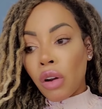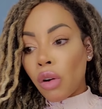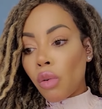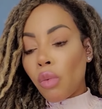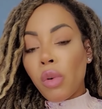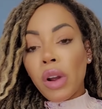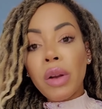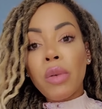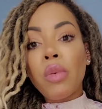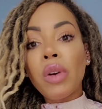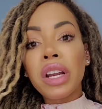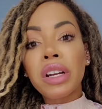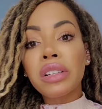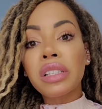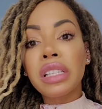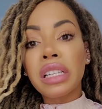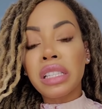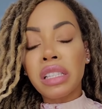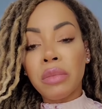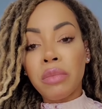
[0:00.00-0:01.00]
Where's
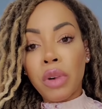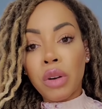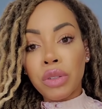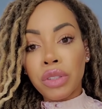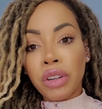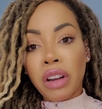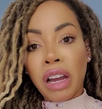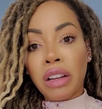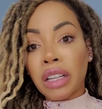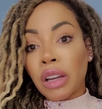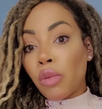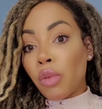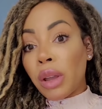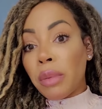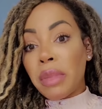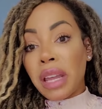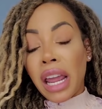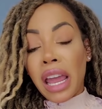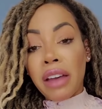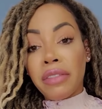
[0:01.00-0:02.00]
this emotional outlet?
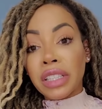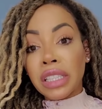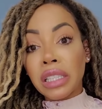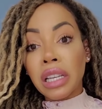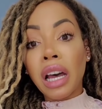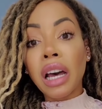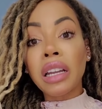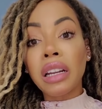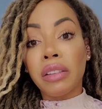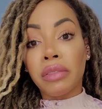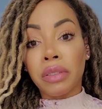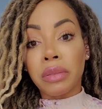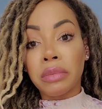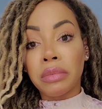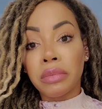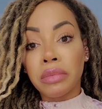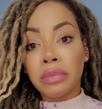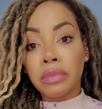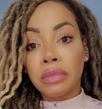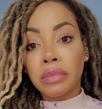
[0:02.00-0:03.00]
Women have a ton of them.
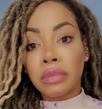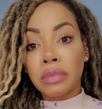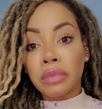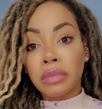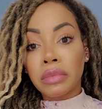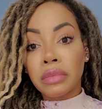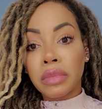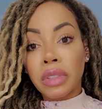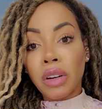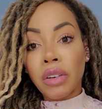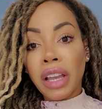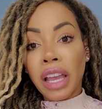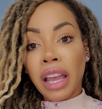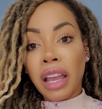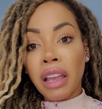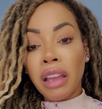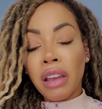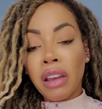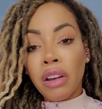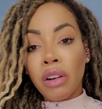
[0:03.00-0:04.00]

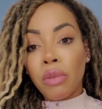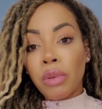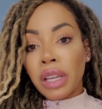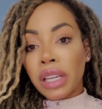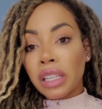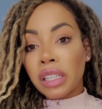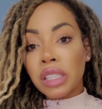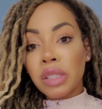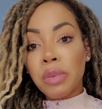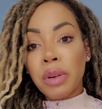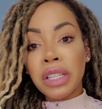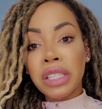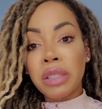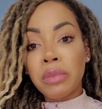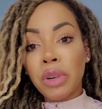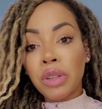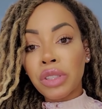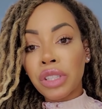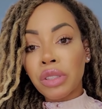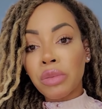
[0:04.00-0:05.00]
Okay, we can express
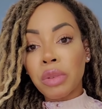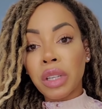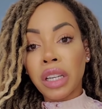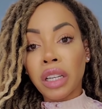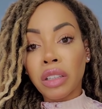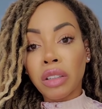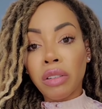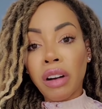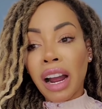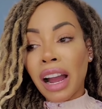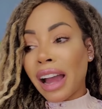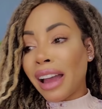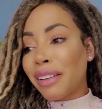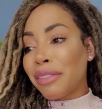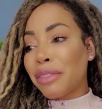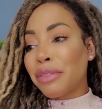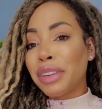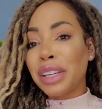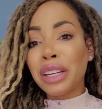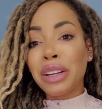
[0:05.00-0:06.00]
emotions, we can cry. I have
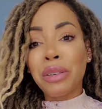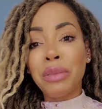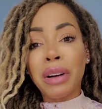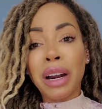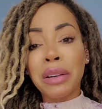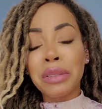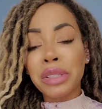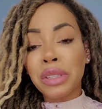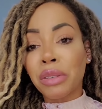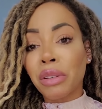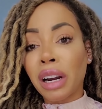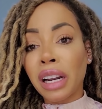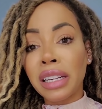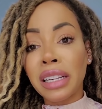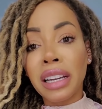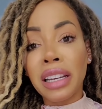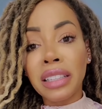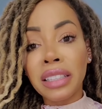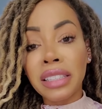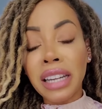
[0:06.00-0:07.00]
a video where I was crying
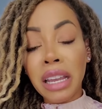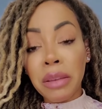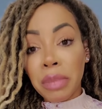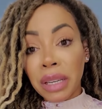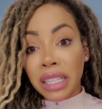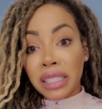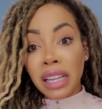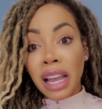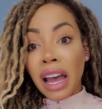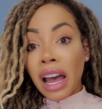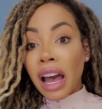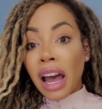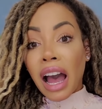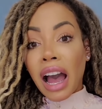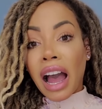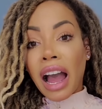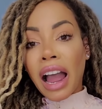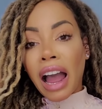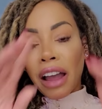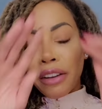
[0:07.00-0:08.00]
the other day because
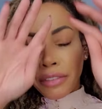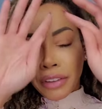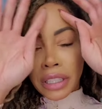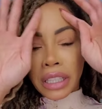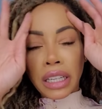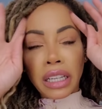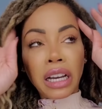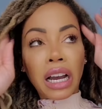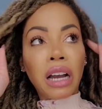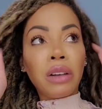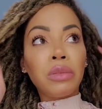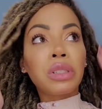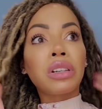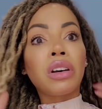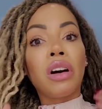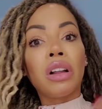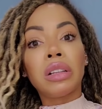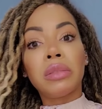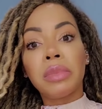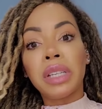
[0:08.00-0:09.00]
I, I felt like God was
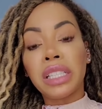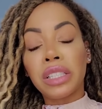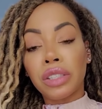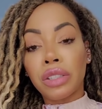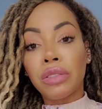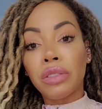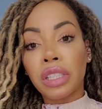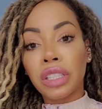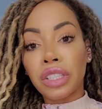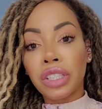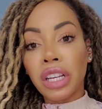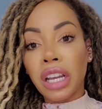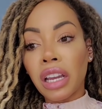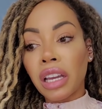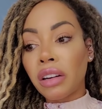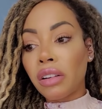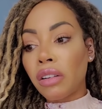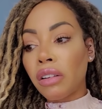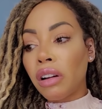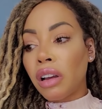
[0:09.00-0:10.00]
calling me to do this
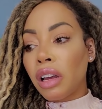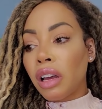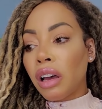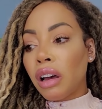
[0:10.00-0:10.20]
channel.